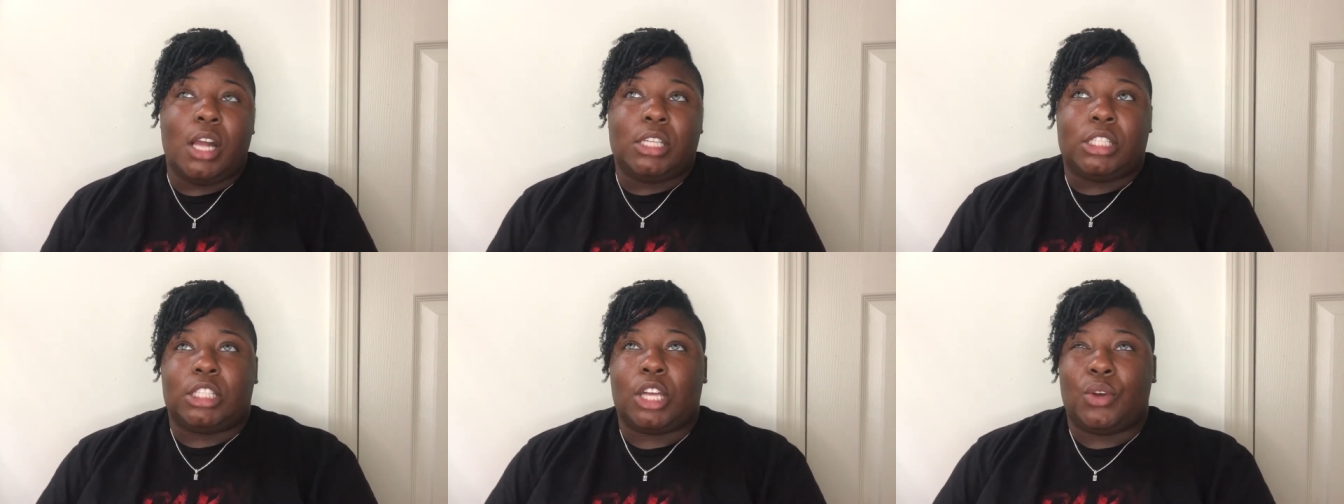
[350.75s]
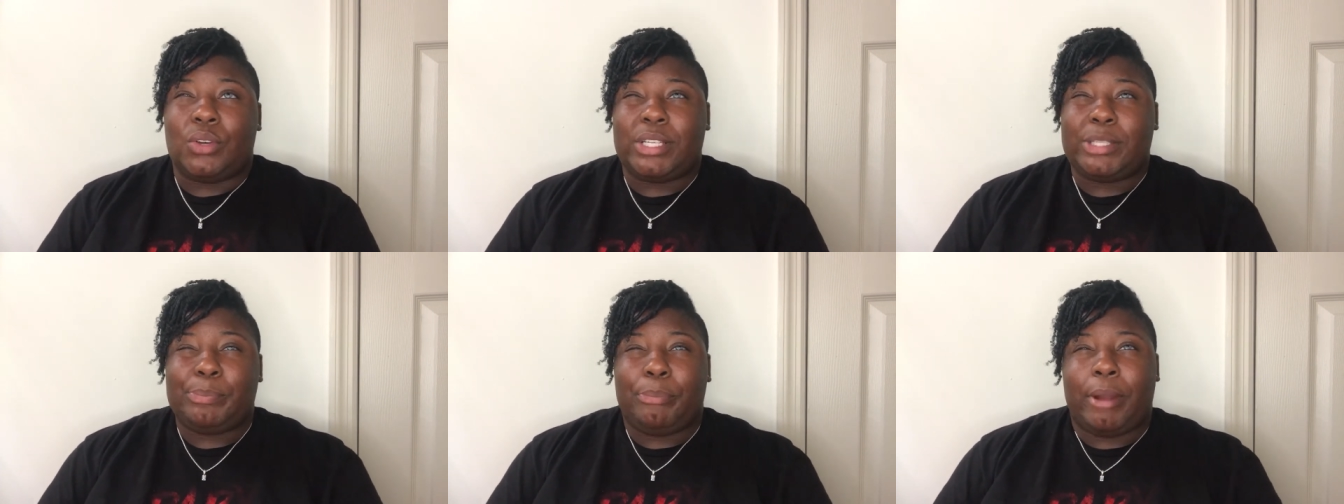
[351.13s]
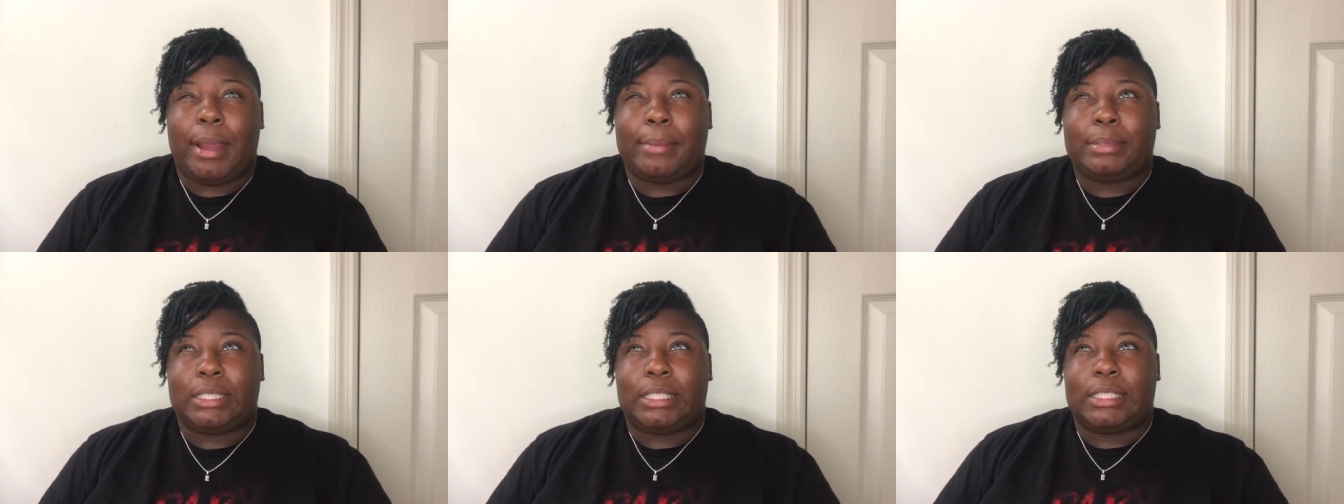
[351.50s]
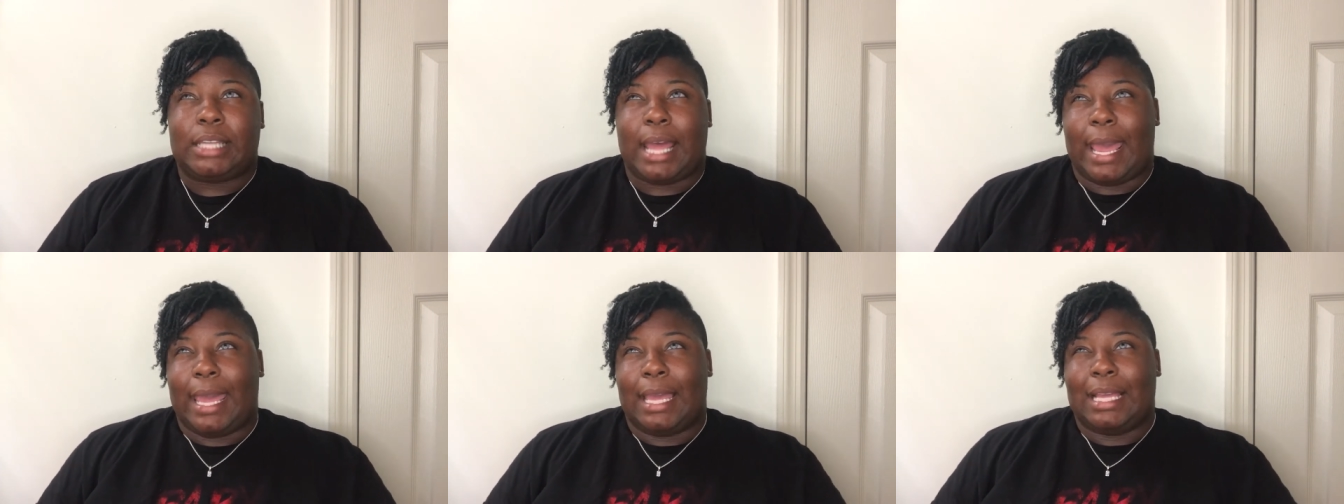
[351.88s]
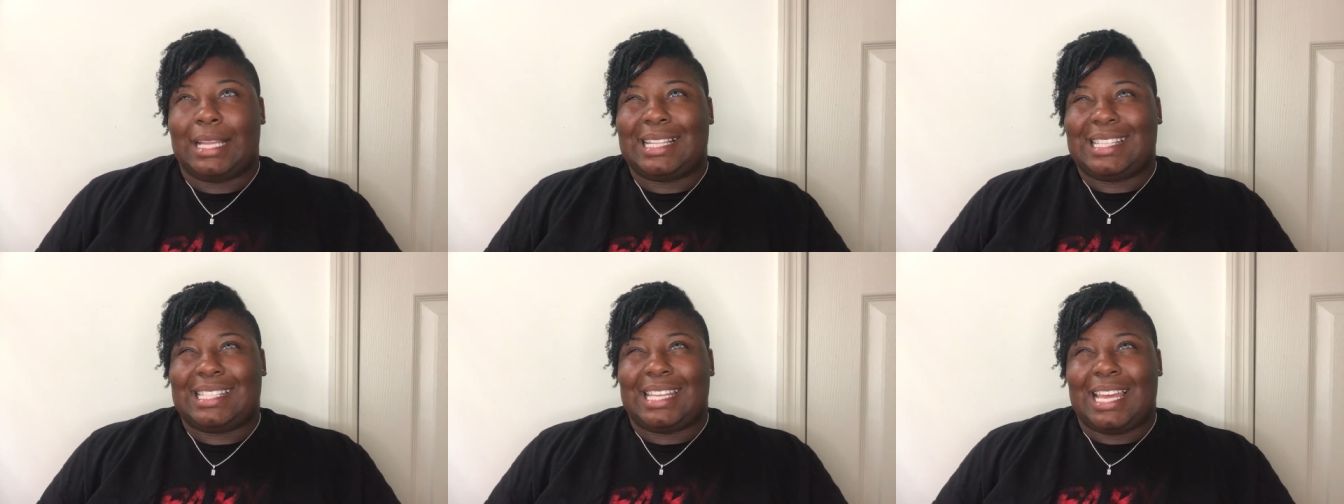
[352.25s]
So it's probably like
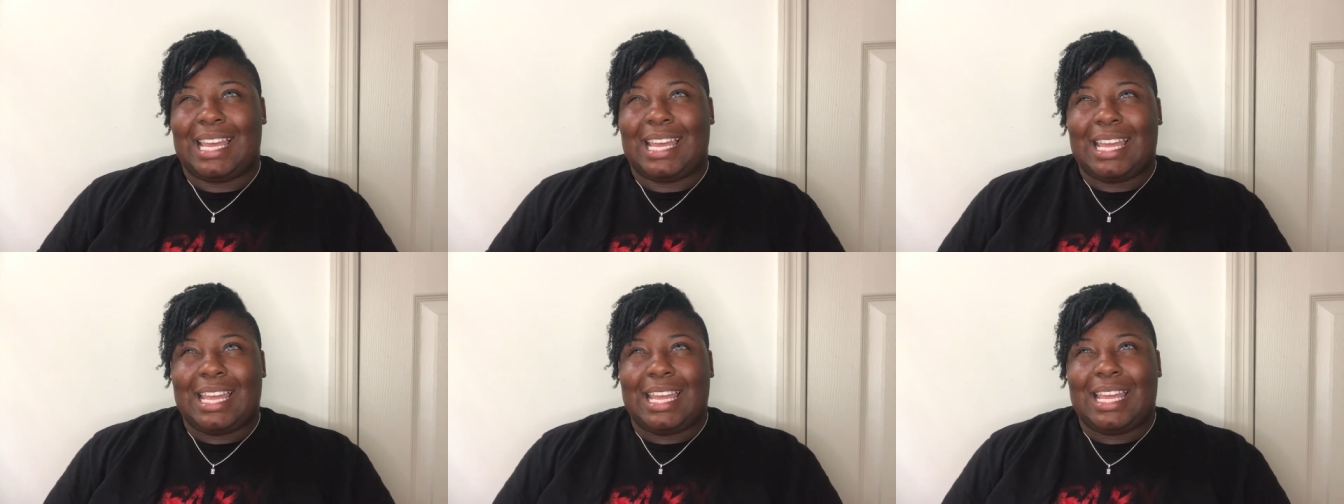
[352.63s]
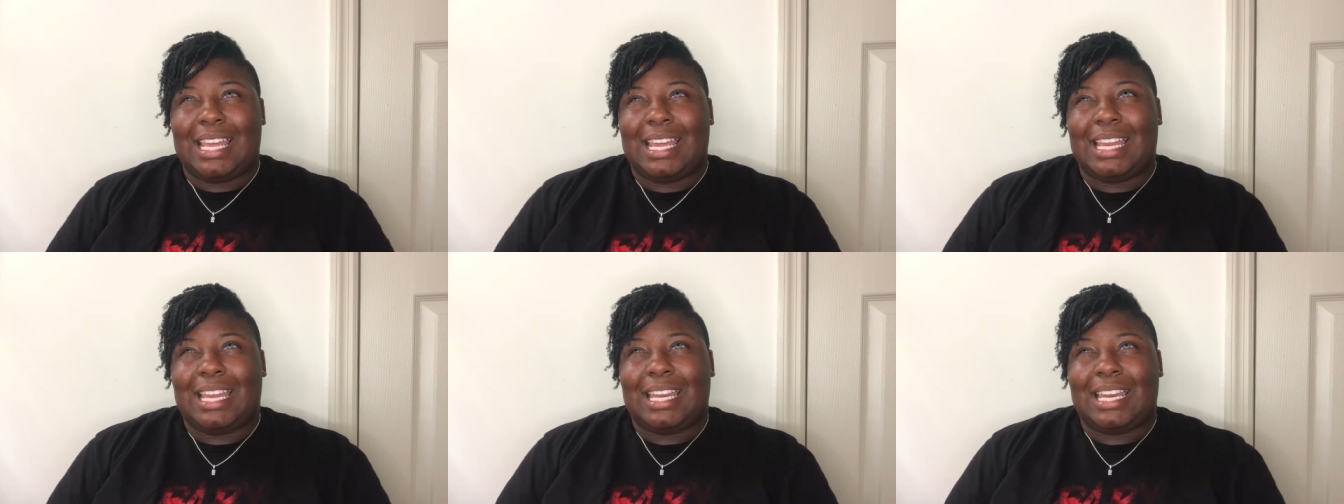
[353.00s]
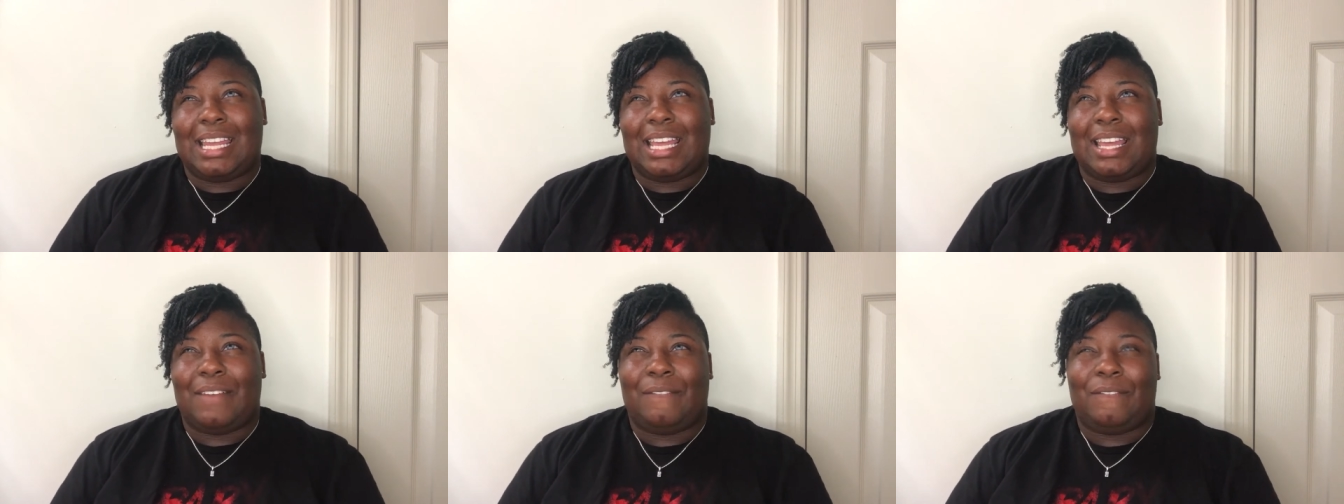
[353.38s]
10,